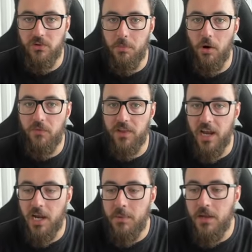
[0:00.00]
spot for the
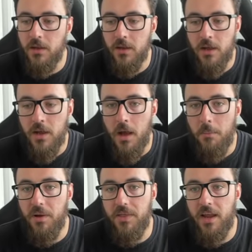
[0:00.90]
enemy.
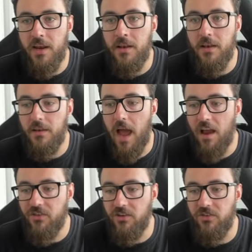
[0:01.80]
But then
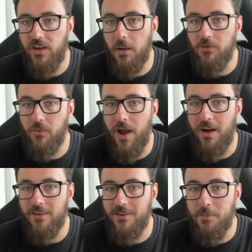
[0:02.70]
Ashe actually comes
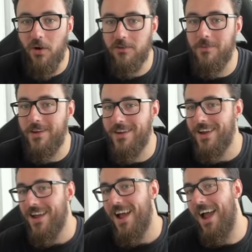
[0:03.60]
around and spots me
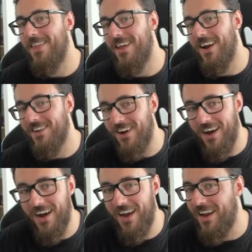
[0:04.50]
and then I
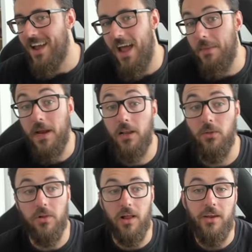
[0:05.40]
die, and then I
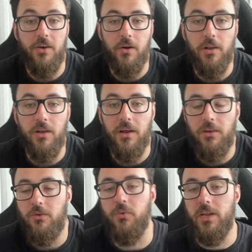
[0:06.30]
look like, you know, it, it,
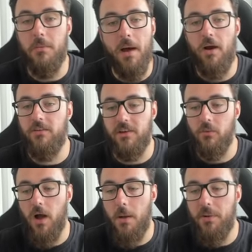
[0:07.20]
looks really embarrassing,
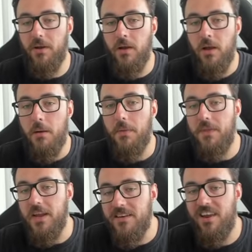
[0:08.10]
right? But
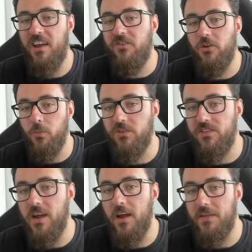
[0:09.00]
the intention
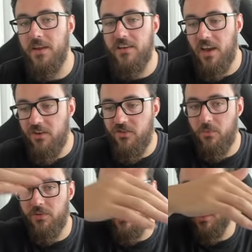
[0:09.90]
there. The intention
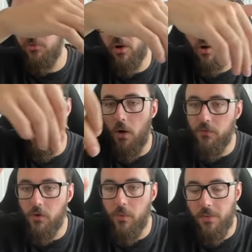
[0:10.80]
was that I'm trying to
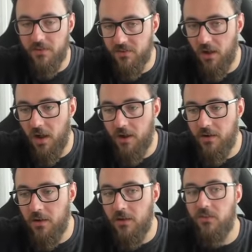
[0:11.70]
hover around the side,
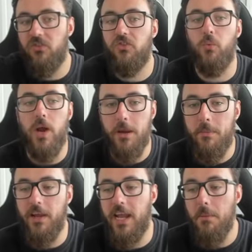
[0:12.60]
sweep,
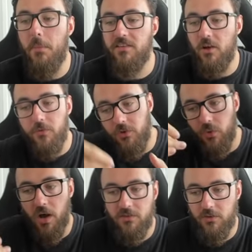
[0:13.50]
get myself into a
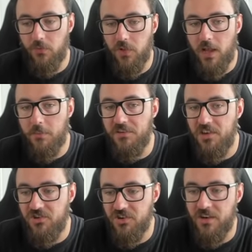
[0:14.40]
nice little flank
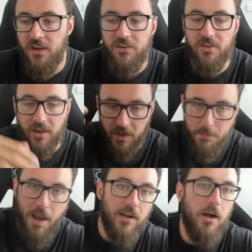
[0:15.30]
position so that I can
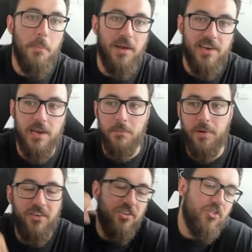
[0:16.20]
back up my team.
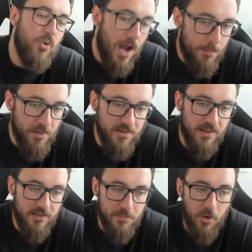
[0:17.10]
But it just so happens that
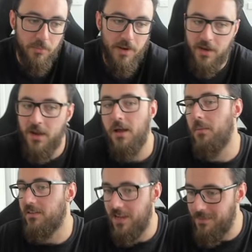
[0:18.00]
they spot me,
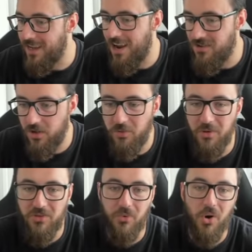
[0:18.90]
my team engage a little
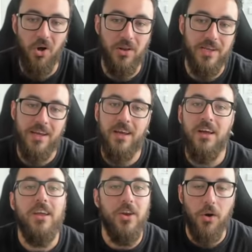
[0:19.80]
bit too early,
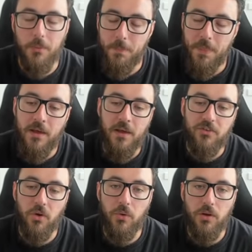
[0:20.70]
you know.
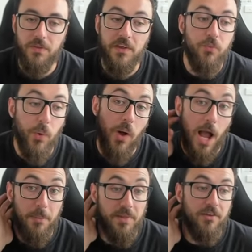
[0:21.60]
So this will
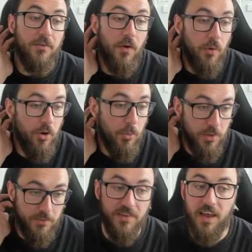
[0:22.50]
happen. This is very
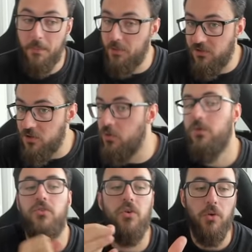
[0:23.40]
normal. If this happens to you,
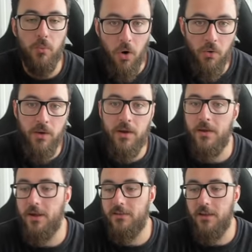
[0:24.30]
don't worry.
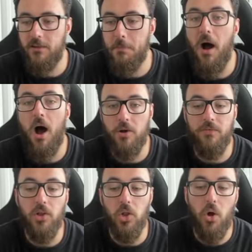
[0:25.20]
It's, it's part of
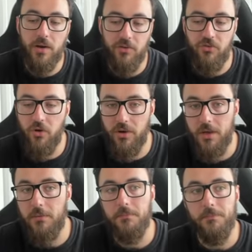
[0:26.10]
the learning
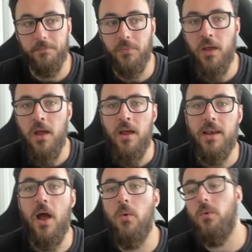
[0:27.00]
journey.
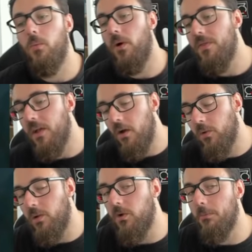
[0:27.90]
Now, one thing I
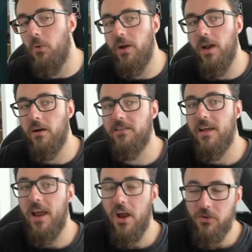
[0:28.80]
really want to point out is
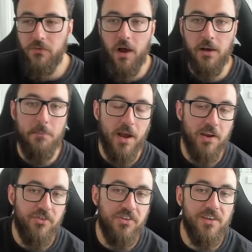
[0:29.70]
that Edge of Night and
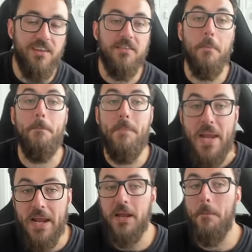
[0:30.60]
Banshees is a
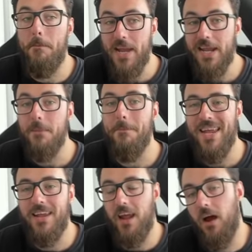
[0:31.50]
big, big,
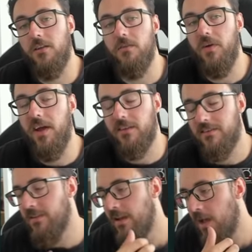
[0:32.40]
big counter to Vex.